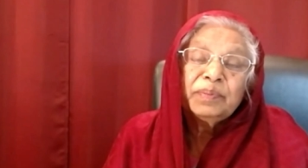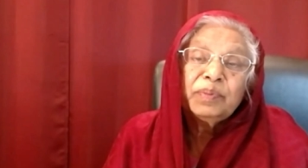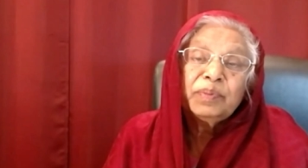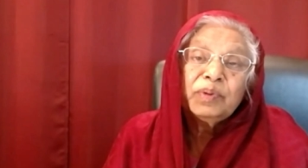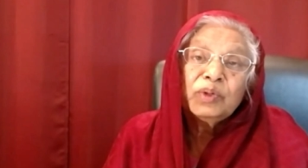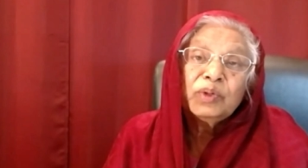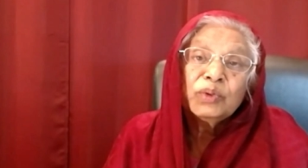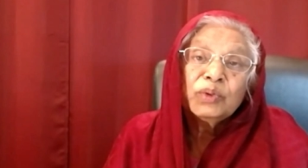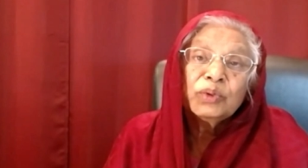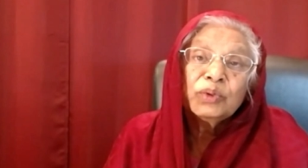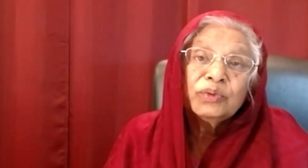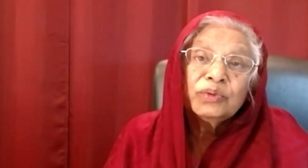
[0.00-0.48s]

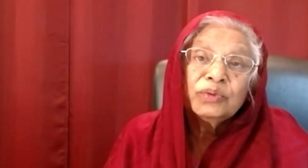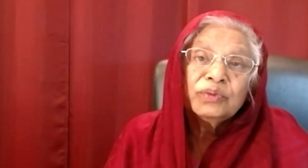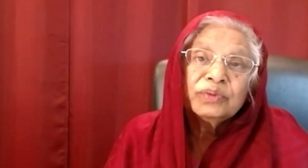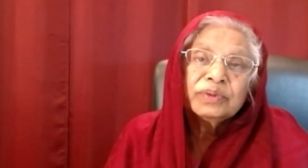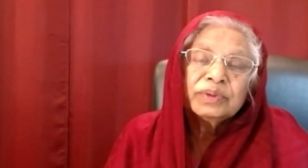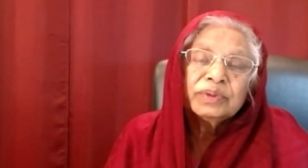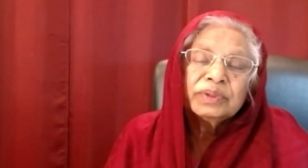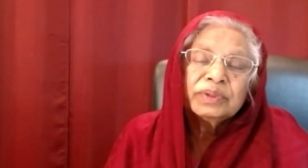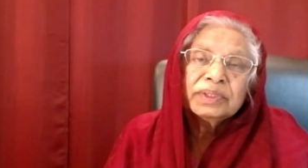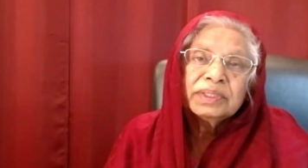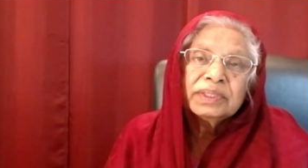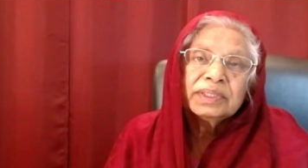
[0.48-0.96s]
people
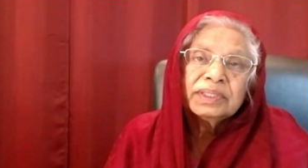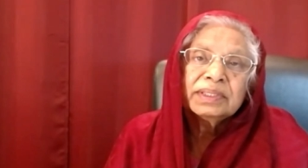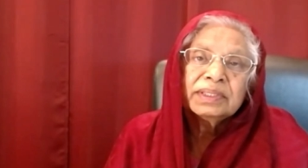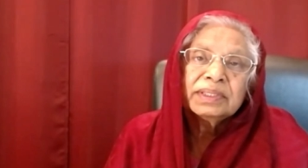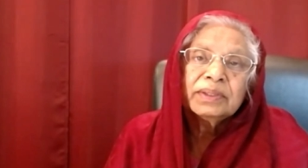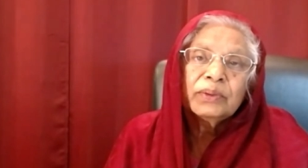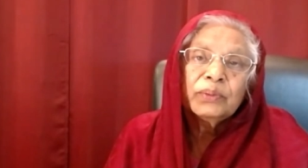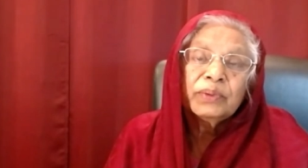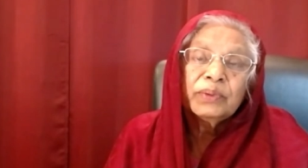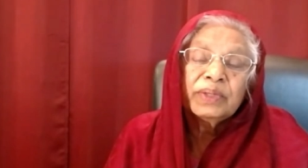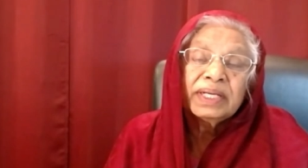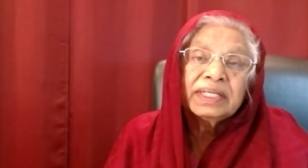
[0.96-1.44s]
who
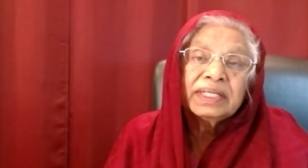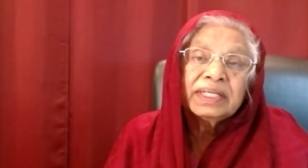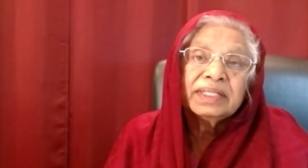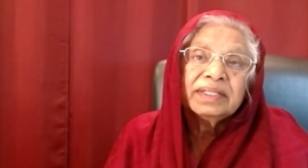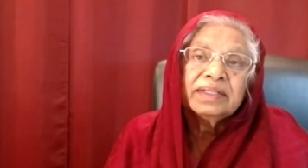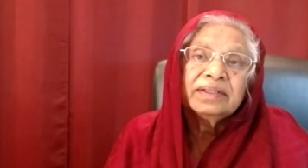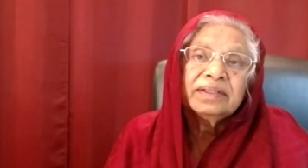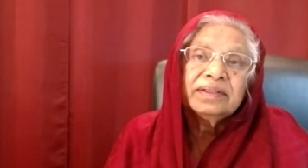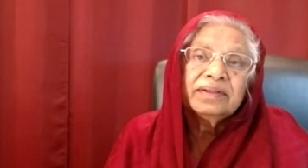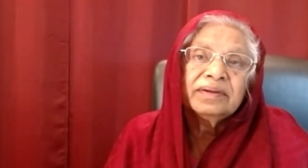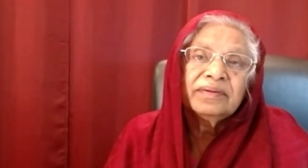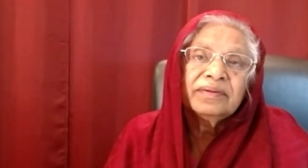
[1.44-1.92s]

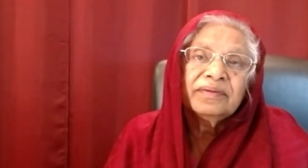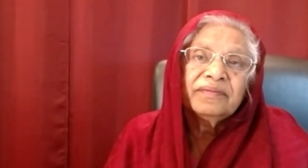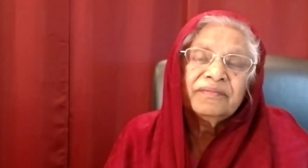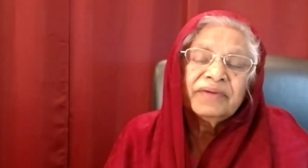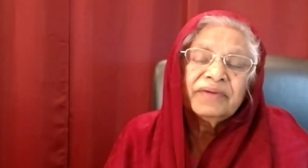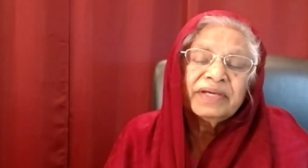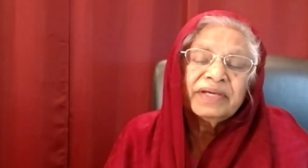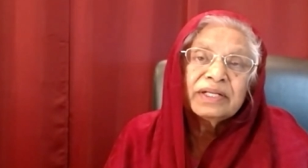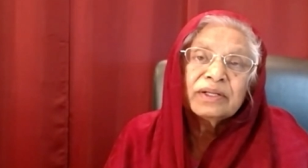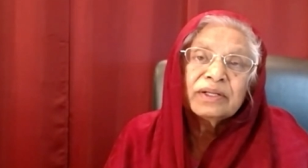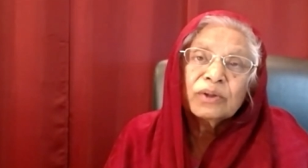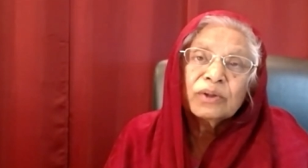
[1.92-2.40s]
were
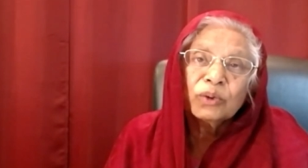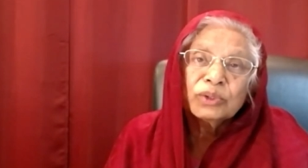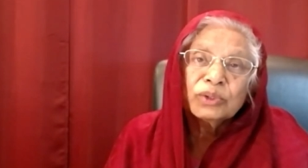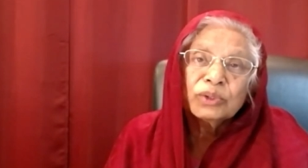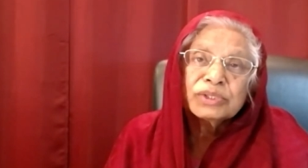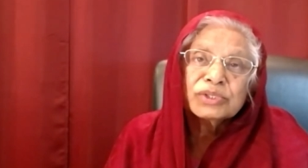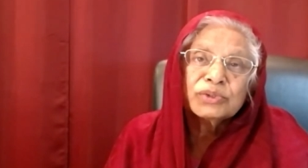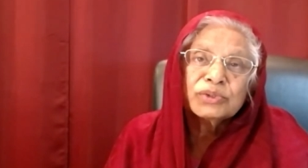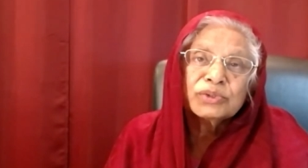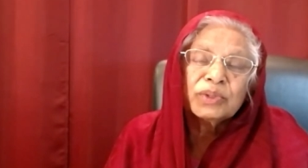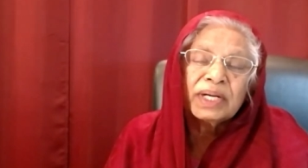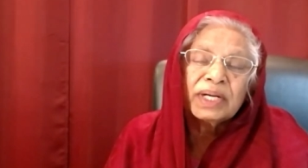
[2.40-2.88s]
very
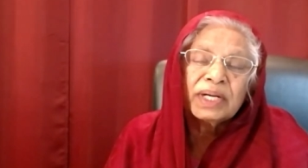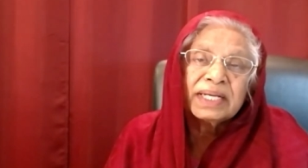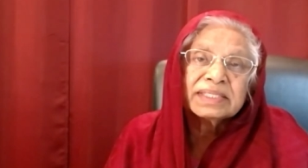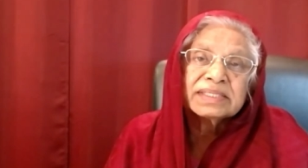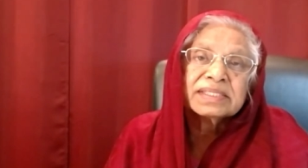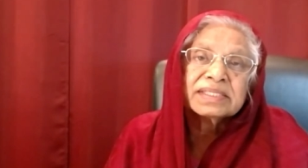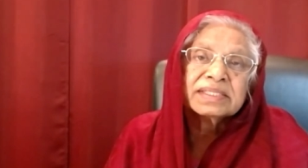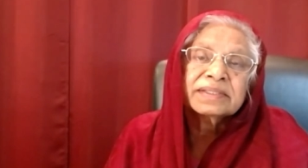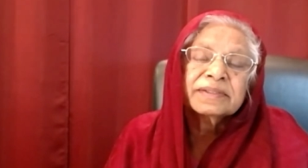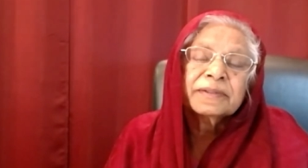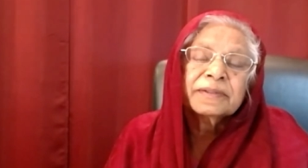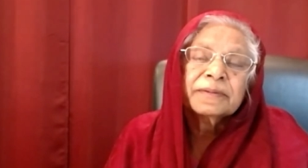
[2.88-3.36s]
close to
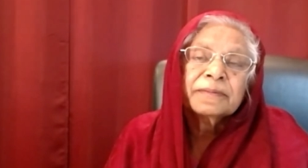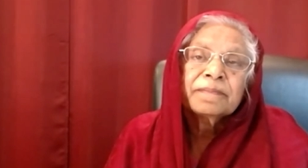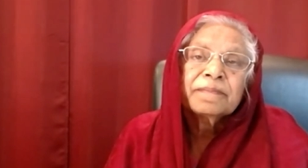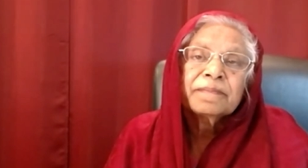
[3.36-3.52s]
us.